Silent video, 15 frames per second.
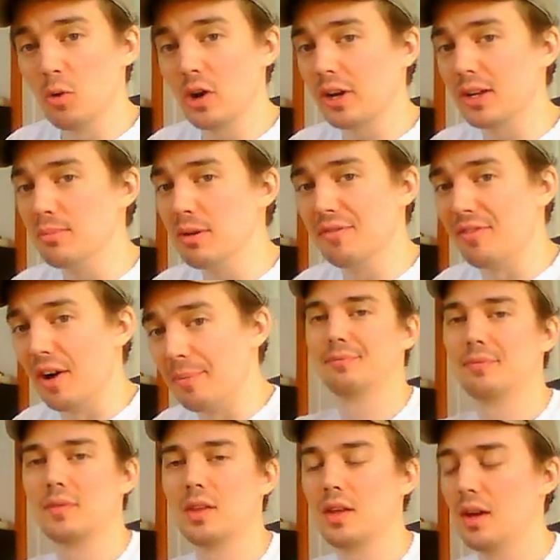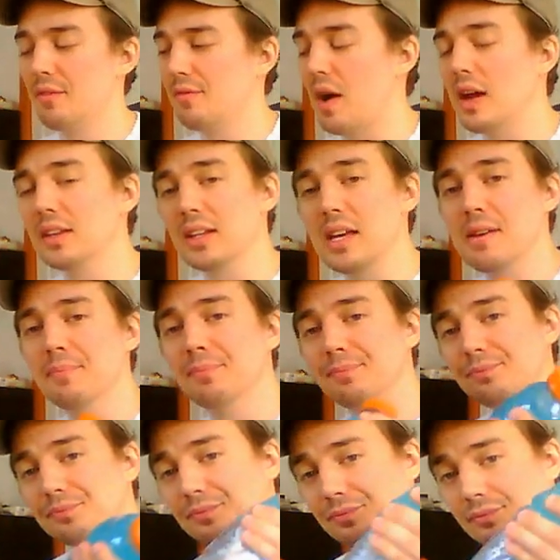can be fun. And finally,
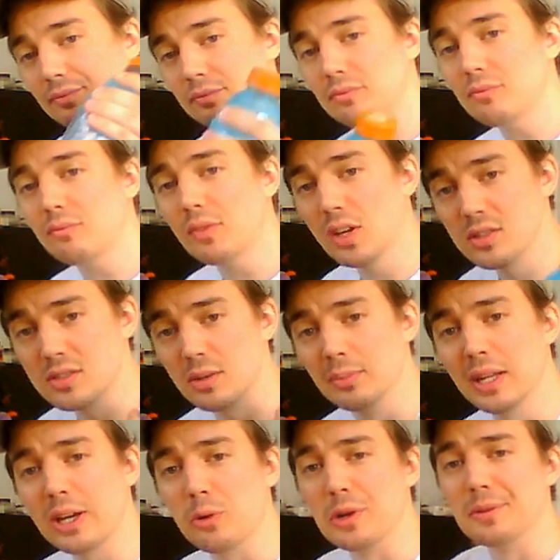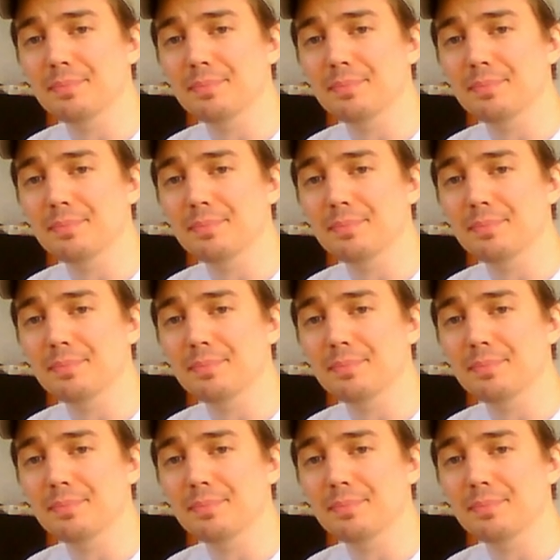some liquid.